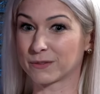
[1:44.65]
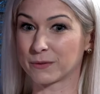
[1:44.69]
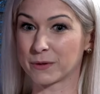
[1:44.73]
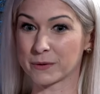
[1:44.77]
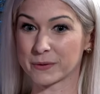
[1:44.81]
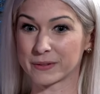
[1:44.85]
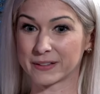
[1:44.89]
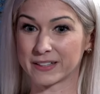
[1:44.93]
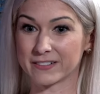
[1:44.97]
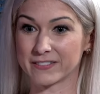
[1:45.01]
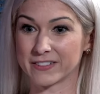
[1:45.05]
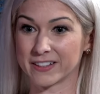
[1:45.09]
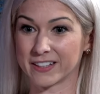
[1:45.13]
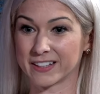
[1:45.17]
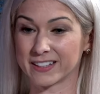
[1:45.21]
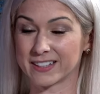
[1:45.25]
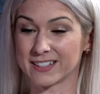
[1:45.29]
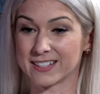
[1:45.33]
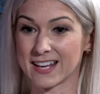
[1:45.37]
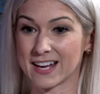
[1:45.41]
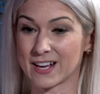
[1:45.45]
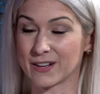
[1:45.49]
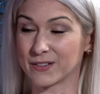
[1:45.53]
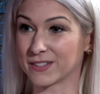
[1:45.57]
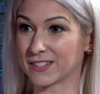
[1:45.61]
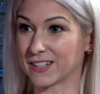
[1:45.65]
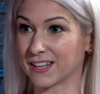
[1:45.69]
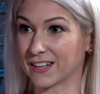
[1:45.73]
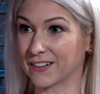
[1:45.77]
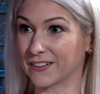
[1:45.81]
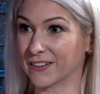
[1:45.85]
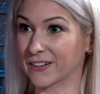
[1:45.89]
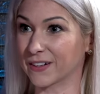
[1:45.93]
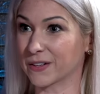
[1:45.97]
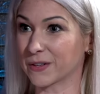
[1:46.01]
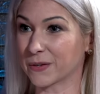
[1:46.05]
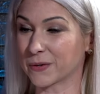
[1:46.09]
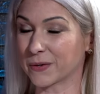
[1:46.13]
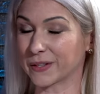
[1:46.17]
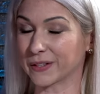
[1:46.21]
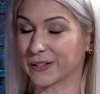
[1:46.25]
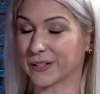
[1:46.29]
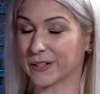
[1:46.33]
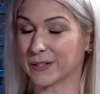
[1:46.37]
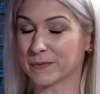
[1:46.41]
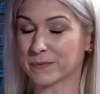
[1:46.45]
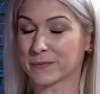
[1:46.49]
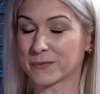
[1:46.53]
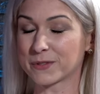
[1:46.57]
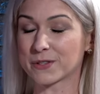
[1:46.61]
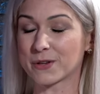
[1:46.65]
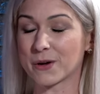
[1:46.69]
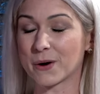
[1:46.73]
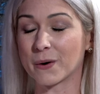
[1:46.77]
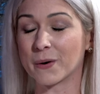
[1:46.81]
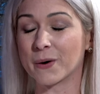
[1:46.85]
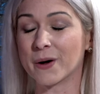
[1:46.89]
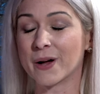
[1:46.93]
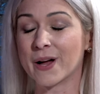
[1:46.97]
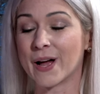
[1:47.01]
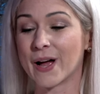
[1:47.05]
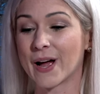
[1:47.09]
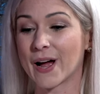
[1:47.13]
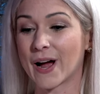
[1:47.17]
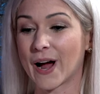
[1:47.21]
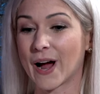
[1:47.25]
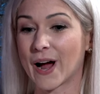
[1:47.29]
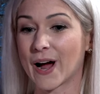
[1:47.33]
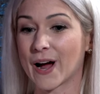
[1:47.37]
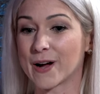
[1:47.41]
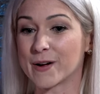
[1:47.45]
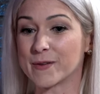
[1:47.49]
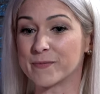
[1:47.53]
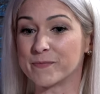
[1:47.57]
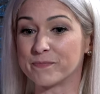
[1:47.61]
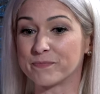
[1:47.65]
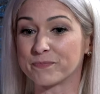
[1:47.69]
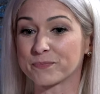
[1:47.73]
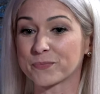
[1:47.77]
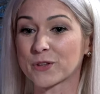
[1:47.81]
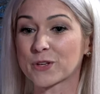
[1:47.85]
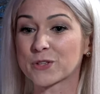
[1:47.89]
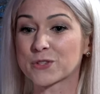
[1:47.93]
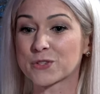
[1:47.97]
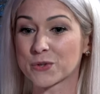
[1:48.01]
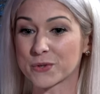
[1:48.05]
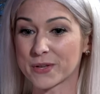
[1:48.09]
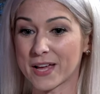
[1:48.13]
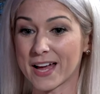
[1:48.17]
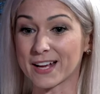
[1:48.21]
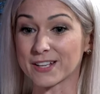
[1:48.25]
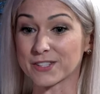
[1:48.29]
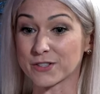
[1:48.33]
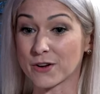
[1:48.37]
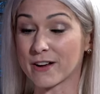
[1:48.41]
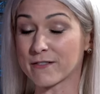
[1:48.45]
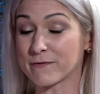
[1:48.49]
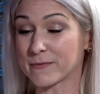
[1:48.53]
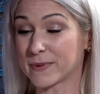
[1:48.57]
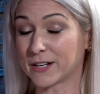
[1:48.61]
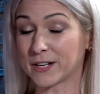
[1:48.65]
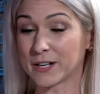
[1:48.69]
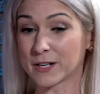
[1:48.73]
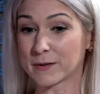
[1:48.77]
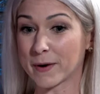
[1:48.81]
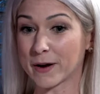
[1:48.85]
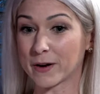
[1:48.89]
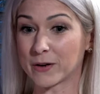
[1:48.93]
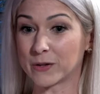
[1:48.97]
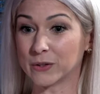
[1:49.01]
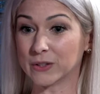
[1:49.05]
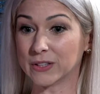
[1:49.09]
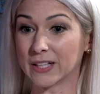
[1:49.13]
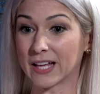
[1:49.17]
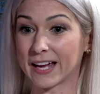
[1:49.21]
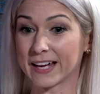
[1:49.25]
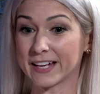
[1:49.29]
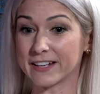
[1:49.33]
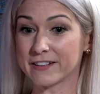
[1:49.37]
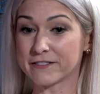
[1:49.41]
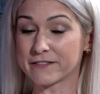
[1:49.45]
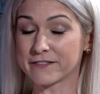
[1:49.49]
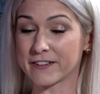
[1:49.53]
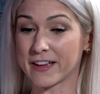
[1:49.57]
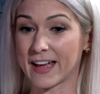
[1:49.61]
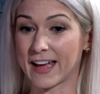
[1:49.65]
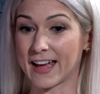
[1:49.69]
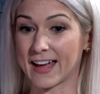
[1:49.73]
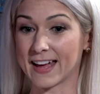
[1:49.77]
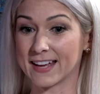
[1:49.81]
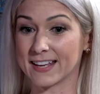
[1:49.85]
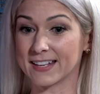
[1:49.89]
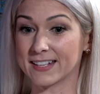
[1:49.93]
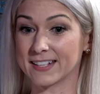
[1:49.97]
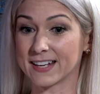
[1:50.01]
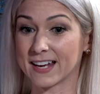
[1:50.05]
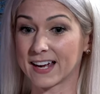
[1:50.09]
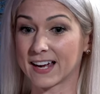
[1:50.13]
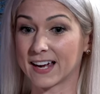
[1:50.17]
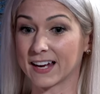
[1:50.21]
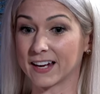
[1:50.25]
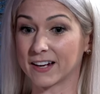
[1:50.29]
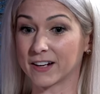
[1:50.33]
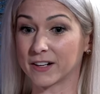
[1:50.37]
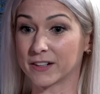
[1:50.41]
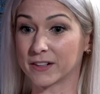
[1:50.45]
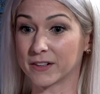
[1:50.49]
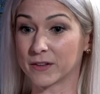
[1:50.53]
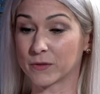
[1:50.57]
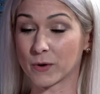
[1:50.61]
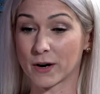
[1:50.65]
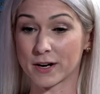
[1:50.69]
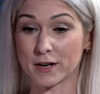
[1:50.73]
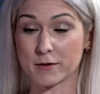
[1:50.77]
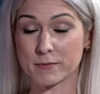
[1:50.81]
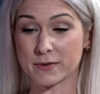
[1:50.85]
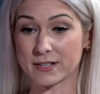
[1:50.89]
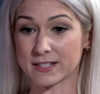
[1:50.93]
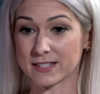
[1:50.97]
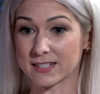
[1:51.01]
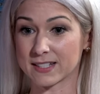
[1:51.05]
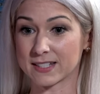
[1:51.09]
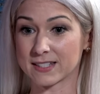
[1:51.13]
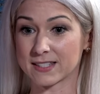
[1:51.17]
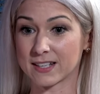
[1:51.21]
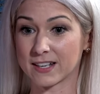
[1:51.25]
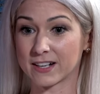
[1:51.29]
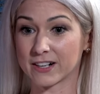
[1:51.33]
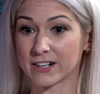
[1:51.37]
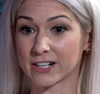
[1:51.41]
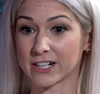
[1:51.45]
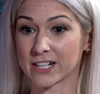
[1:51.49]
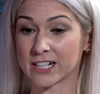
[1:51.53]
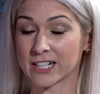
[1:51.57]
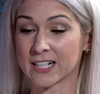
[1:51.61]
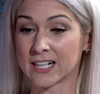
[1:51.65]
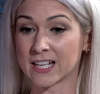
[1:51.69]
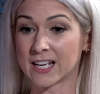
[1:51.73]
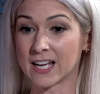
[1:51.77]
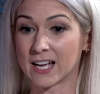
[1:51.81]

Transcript: We were living in town center in Coquitlam. So I've been here my whole life and I run a business here.